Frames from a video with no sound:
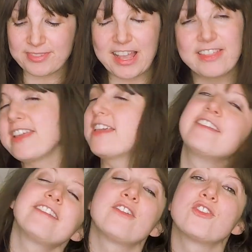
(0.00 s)
I think
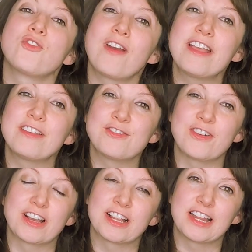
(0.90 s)
it sounds great as
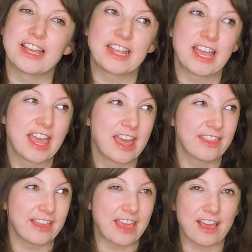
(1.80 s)
Franklin.
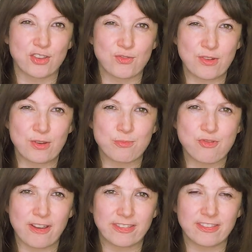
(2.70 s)
I think it has real
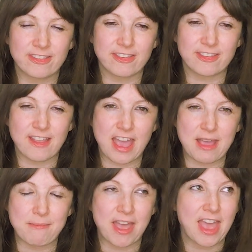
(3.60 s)
presence as a
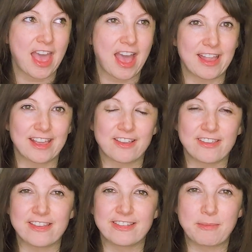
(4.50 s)
name, and it
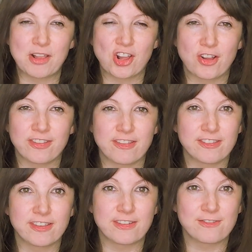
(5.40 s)
could easily be
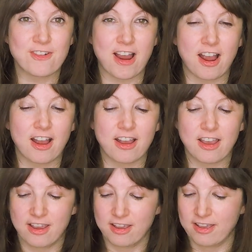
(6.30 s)
shortened to Frank.
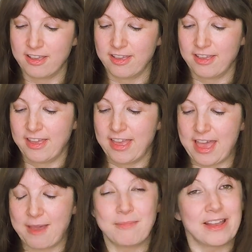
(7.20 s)

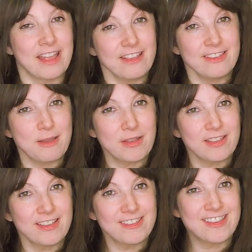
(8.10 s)
My next name on
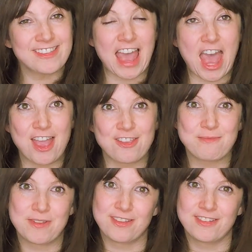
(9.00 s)
the list is
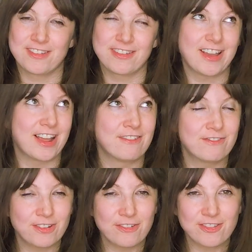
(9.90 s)
Edmund.
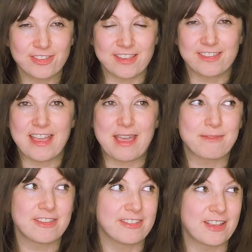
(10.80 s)
I've loved this
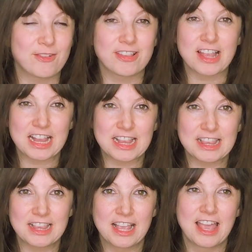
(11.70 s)
name since I was
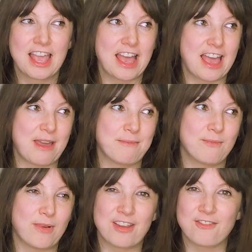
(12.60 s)
little,
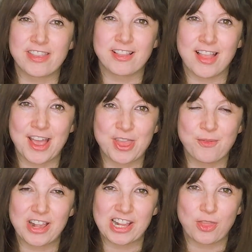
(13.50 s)
when I read The Lion,
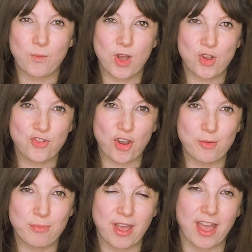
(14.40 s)
the Witch and the
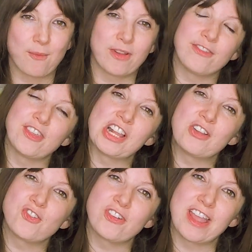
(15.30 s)
Wardrobe, and one of the
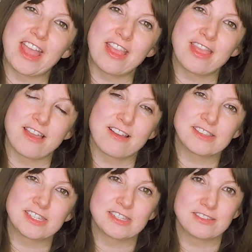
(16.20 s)
children in
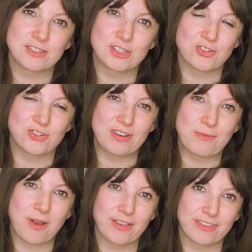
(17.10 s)
that story
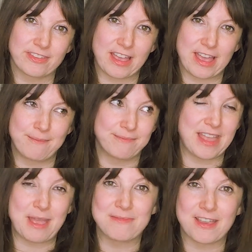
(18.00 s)
was
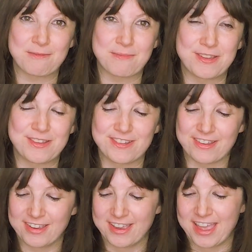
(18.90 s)
named Edmund.
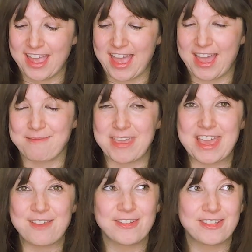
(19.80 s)

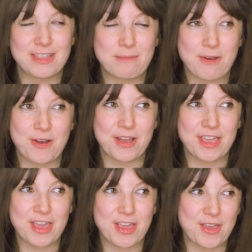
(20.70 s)
He was the
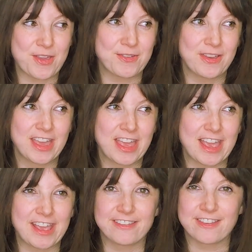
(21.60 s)
boy who
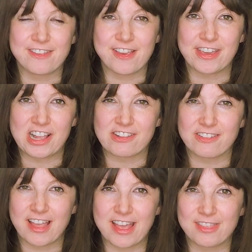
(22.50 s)
eats a Turkish
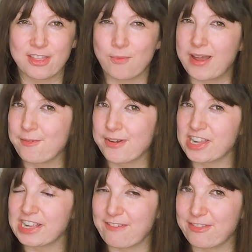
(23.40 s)
delight that the White
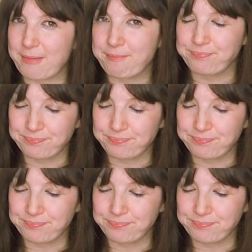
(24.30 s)
Witch gives him.